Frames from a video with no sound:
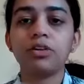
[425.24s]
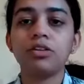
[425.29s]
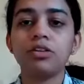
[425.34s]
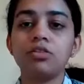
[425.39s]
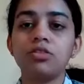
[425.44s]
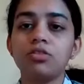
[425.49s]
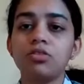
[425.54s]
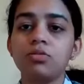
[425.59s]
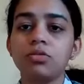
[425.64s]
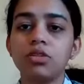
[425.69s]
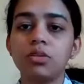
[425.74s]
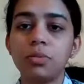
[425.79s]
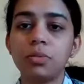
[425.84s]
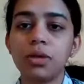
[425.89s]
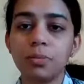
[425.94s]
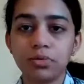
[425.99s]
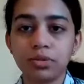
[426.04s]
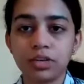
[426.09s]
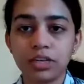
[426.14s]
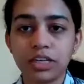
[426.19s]
do the people
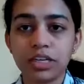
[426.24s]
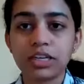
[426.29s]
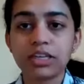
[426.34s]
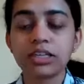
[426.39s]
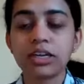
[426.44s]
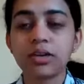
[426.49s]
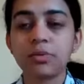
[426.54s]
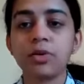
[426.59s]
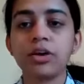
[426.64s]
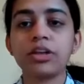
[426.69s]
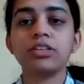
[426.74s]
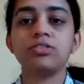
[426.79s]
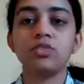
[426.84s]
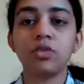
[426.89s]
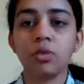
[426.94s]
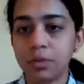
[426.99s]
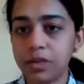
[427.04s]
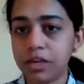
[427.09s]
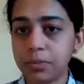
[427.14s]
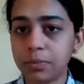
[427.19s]
need and what is not
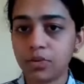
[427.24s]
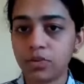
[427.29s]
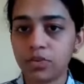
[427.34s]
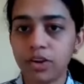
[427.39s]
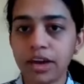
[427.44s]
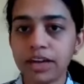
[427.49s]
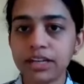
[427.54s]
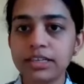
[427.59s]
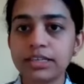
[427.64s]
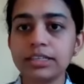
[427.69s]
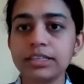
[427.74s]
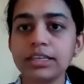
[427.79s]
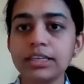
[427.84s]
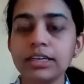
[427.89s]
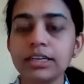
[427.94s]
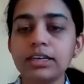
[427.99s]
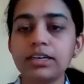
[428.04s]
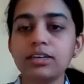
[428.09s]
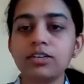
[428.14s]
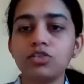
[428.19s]
being provided?
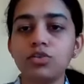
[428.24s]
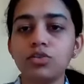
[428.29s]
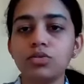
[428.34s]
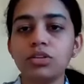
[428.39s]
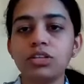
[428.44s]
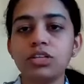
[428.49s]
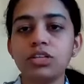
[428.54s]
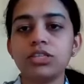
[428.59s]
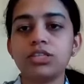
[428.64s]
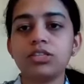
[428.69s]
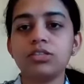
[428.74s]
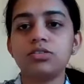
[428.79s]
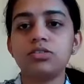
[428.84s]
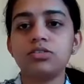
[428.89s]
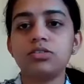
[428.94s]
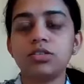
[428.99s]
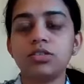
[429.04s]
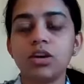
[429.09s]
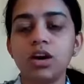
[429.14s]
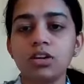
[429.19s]
So it's to
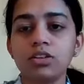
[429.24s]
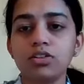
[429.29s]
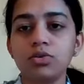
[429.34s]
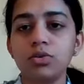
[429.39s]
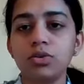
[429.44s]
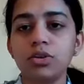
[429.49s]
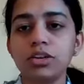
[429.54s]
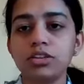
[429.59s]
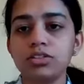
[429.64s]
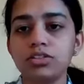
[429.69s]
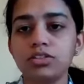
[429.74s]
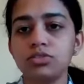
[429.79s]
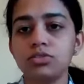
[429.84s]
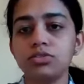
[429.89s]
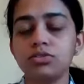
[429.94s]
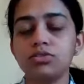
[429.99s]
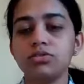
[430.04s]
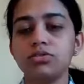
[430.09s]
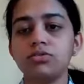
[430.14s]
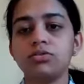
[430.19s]
start
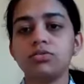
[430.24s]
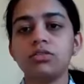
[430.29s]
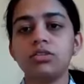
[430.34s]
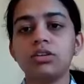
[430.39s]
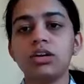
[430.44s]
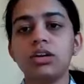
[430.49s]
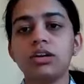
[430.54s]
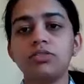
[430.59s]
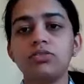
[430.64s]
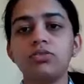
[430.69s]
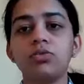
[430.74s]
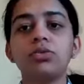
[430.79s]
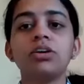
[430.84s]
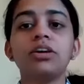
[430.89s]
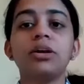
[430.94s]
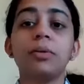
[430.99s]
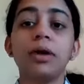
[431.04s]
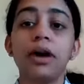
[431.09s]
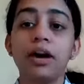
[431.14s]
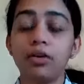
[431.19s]
talking
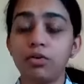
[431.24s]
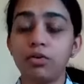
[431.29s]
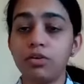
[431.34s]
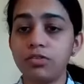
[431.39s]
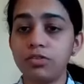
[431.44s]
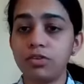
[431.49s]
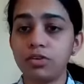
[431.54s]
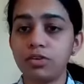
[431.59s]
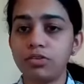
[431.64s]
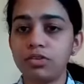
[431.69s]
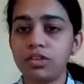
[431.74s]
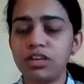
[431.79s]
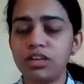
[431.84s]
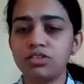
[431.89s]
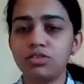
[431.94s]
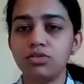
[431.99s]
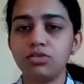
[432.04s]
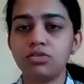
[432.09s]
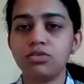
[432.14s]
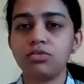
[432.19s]
about all of those things.
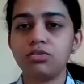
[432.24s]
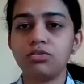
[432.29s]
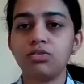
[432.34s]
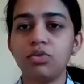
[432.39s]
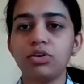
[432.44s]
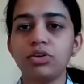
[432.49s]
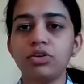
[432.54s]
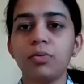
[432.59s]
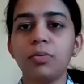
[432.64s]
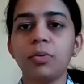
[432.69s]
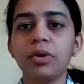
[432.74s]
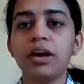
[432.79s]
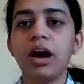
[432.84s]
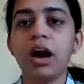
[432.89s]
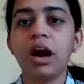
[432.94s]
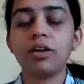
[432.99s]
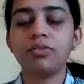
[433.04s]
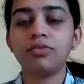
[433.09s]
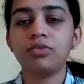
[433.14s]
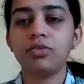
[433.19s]
So talking on
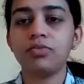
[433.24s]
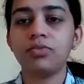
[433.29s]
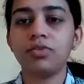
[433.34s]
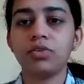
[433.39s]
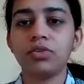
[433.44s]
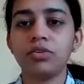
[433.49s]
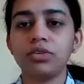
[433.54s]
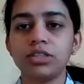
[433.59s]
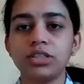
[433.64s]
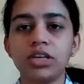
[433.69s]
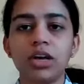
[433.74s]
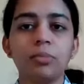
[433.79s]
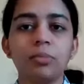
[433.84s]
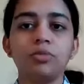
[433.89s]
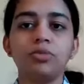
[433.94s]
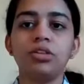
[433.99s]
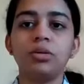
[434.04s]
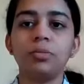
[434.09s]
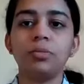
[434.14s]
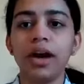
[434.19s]
behalf of, for
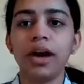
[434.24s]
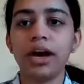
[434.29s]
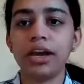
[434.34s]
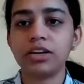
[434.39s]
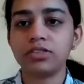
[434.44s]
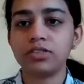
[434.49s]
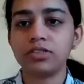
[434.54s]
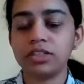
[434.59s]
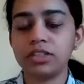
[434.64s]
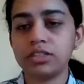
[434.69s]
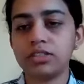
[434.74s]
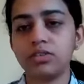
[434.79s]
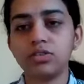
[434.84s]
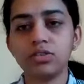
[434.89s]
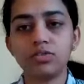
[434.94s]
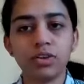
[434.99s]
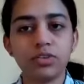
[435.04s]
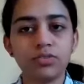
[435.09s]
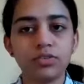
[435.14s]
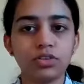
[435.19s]
example, the migrants or
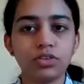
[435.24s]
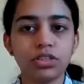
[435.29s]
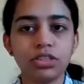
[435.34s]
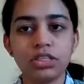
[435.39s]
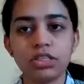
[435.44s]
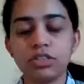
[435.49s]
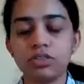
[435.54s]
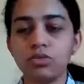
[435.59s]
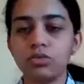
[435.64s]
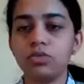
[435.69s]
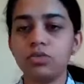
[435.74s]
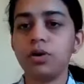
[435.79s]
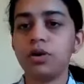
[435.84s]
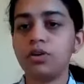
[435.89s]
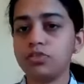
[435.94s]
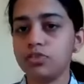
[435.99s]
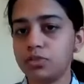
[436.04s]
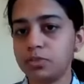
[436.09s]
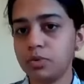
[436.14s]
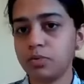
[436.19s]
the refugees or the
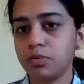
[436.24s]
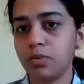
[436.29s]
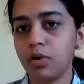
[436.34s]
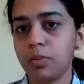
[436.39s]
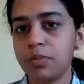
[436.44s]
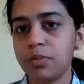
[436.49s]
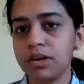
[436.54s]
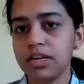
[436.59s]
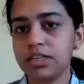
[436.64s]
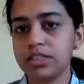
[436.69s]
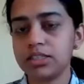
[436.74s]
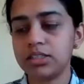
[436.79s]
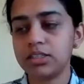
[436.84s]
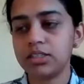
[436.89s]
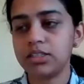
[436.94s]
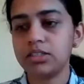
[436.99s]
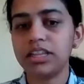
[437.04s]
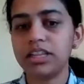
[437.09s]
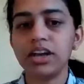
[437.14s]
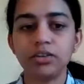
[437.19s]
vulnerable
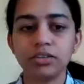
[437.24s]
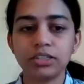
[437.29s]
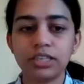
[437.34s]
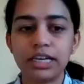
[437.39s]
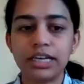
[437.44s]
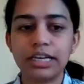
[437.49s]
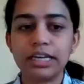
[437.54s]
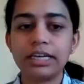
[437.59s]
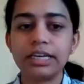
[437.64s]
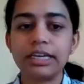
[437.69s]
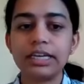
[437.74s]
population, the elderly.